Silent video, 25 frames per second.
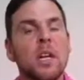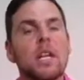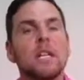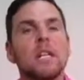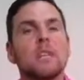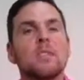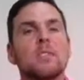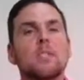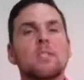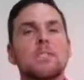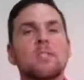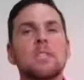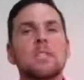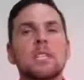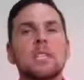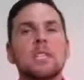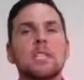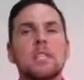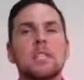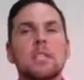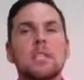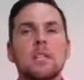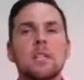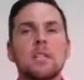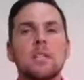You
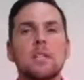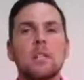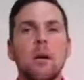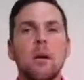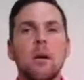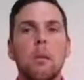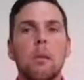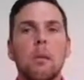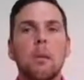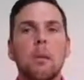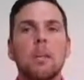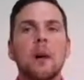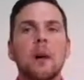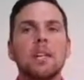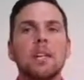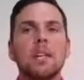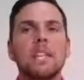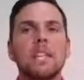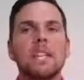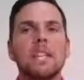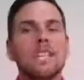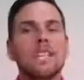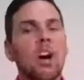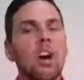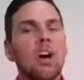needed
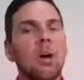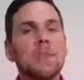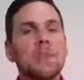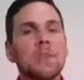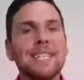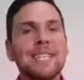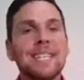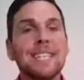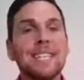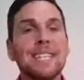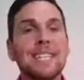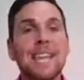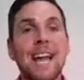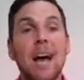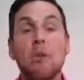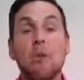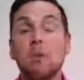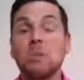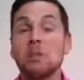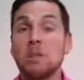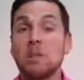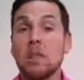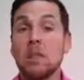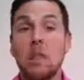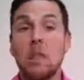money coming in that
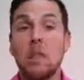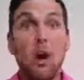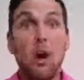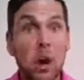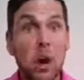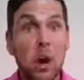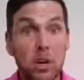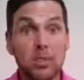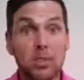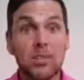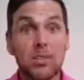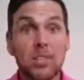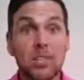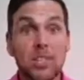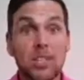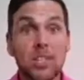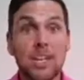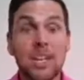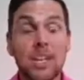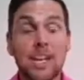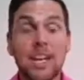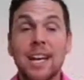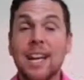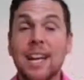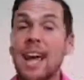was large.
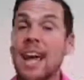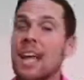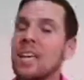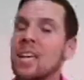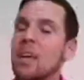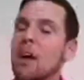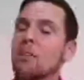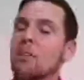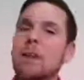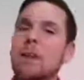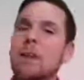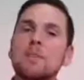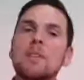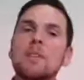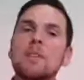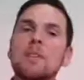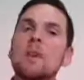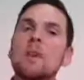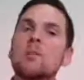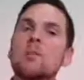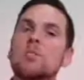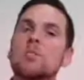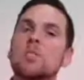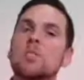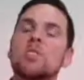And now maybe
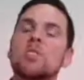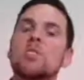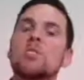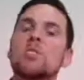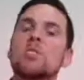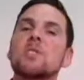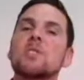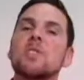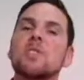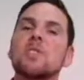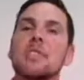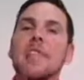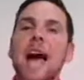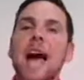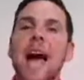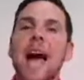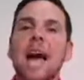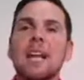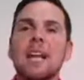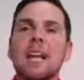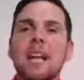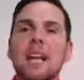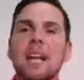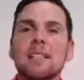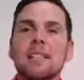they were just using that
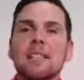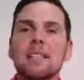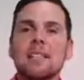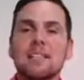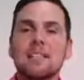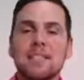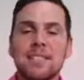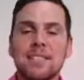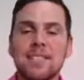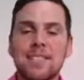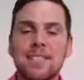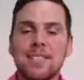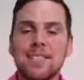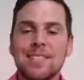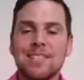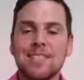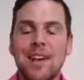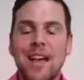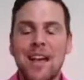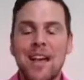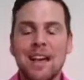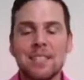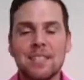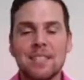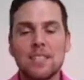as,
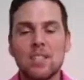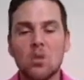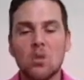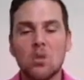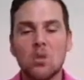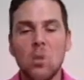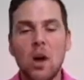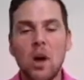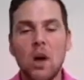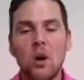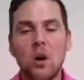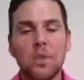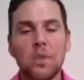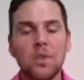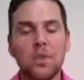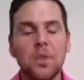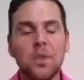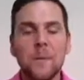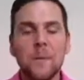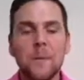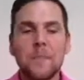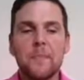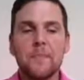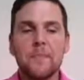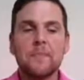as their wealth.
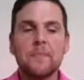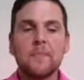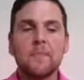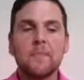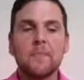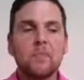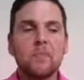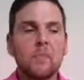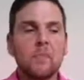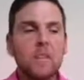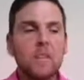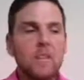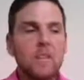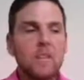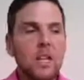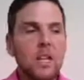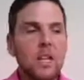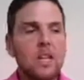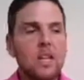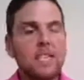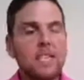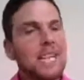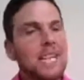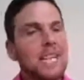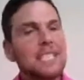
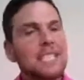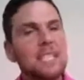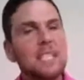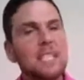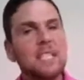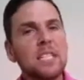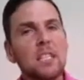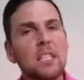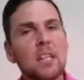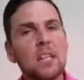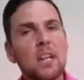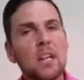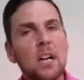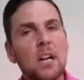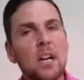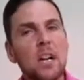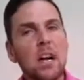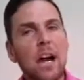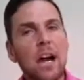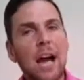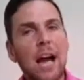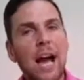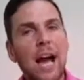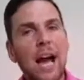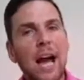Because I
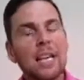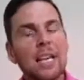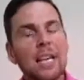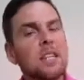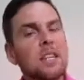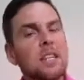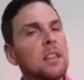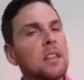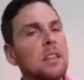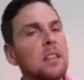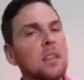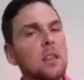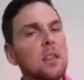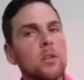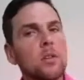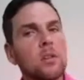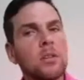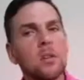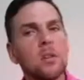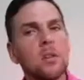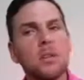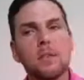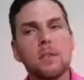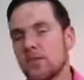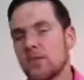didn't
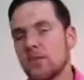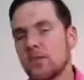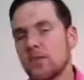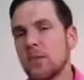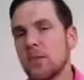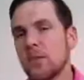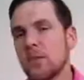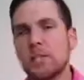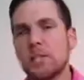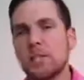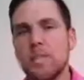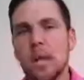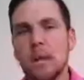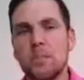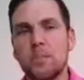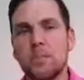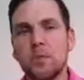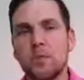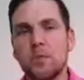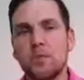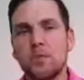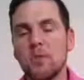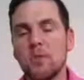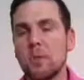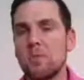learn, for
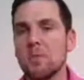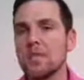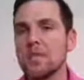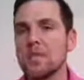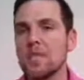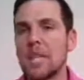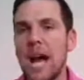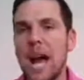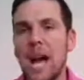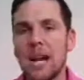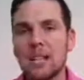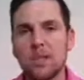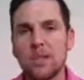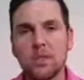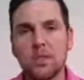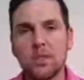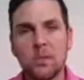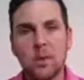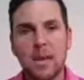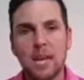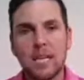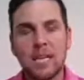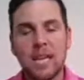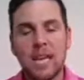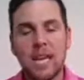example, from the doctor
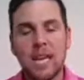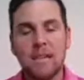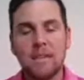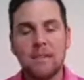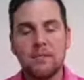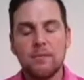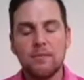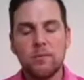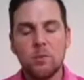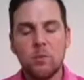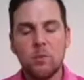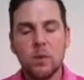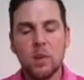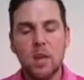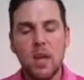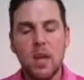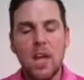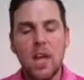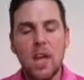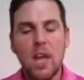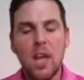who I caddied for,